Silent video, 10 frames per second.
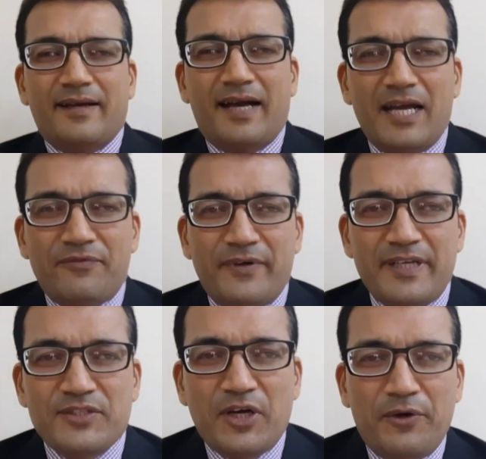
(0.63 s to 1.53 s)
Hi
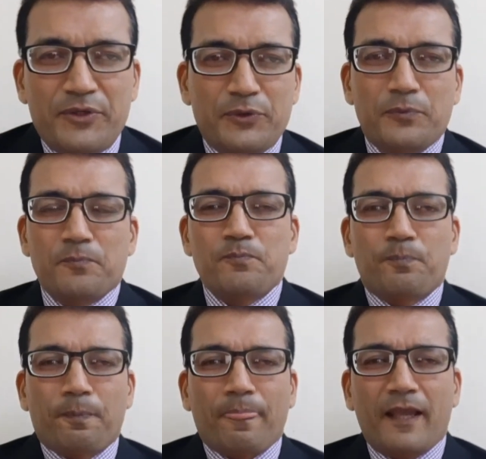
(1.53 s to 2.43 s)
friends, how are you?
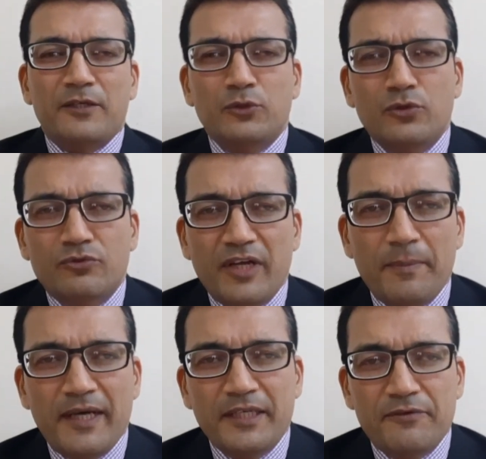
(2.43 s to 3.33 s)
Noor
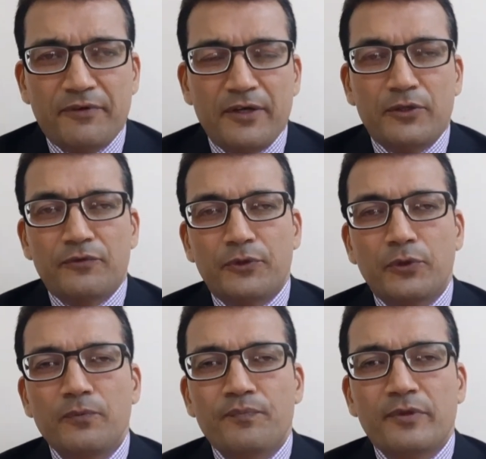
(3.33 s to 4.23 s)
Rahman in front of
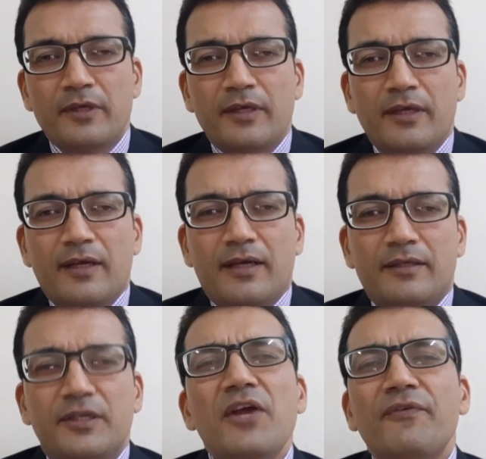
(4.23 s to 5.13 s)
you.
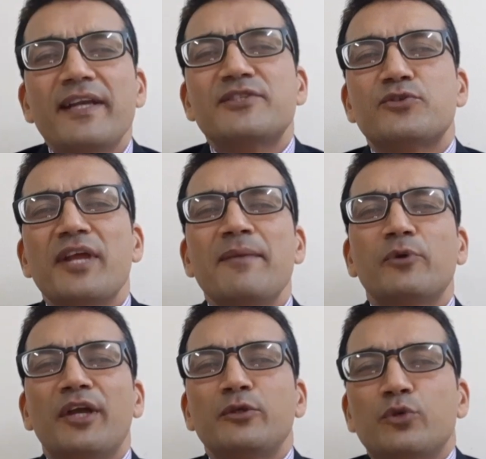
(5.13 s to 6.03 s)
Dear friends, today I am
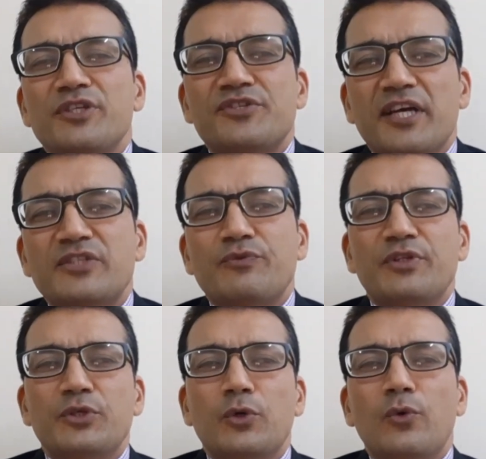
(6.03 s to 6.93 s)
going to discuss
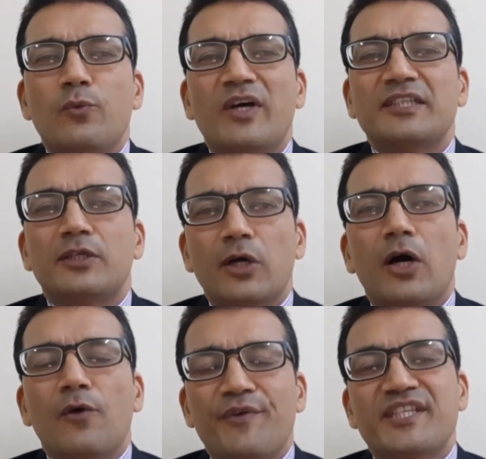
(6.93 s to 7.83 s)
with you one
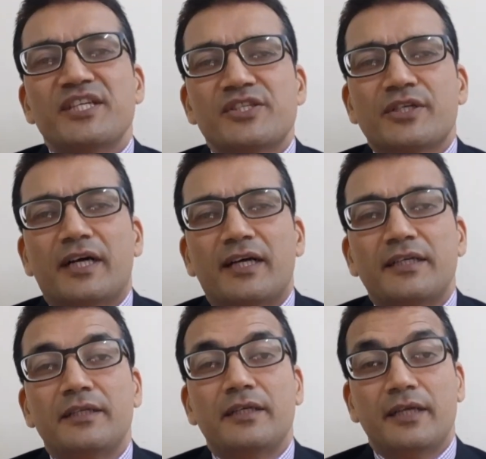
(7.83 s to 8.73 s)
law which is
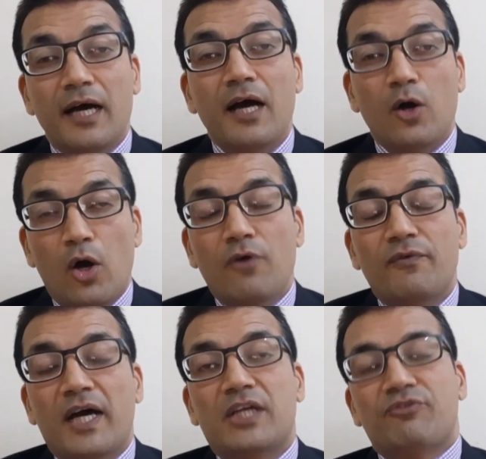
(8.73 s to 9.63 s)
called law of
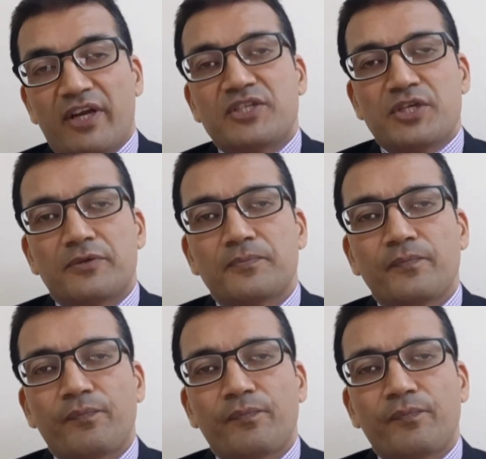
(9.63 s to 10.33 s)
attraction.